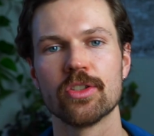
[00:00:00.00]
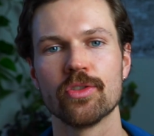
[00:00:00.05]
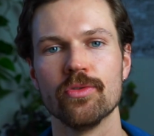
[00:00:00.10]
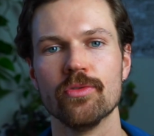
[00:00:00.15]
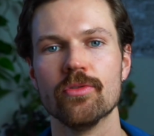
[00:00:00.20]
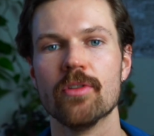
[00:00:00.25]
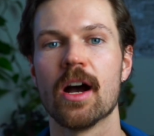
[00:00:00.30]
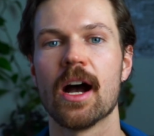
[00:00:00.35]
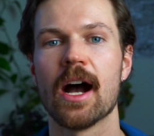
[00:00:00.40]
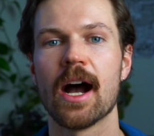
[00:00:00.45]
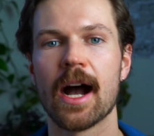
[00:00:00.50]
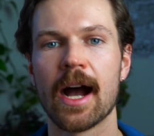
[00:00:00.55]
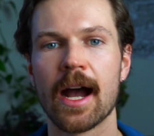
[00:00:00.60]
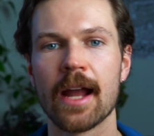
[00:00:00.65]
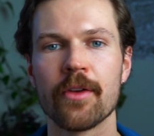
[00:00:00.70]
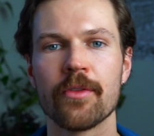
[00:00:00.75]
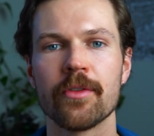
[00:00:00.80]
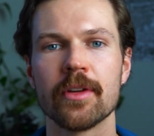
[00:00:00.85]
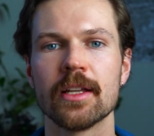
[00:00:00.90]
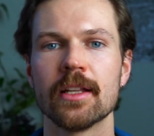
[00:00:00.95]
to
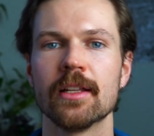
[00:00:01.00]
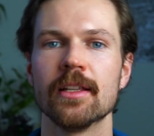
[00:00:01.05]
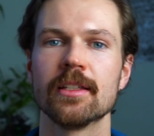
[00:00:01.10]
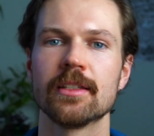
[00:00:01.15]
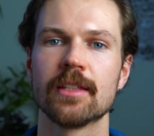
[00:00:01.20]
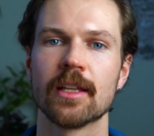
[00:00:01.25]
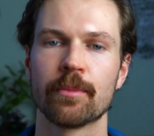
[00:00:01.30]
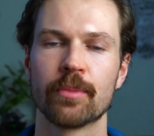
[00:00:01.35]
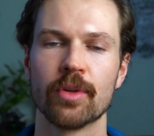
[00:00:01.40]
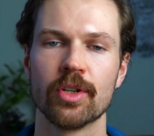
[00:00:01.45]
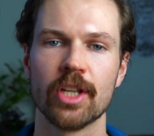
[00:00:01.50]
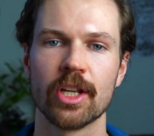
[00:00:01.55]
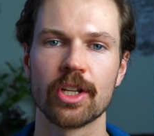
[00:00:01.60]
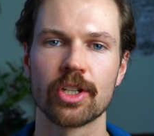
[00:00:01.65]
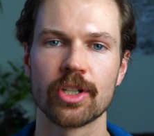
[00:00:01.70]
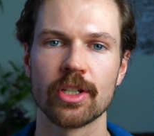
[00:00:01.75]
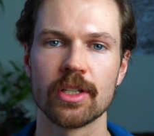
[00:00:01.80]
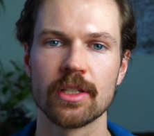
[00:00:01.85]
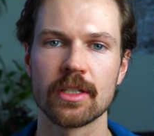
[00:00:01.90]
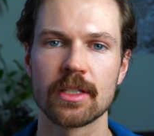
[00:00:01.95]
unrealistic
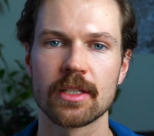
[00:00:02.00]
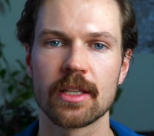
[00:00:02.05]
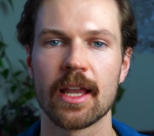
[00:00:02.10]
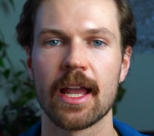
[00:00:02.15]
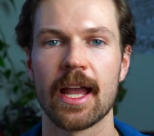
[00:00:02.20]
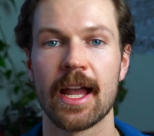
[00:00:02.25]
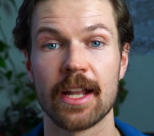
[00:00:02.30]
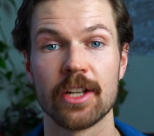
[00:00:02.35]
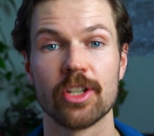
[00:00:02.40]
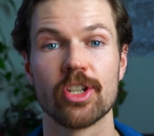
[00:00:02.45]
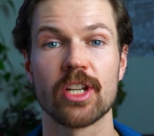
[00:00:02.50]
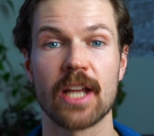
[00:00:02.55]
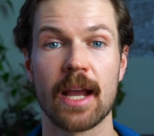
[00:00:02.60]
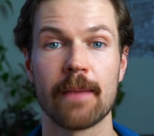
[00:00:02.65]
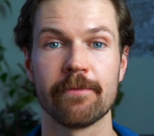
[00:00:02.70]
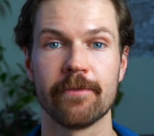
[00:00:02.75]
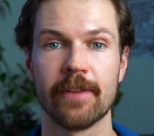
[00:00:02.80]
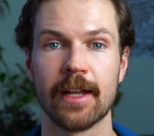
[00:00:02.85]
predictions and SHAP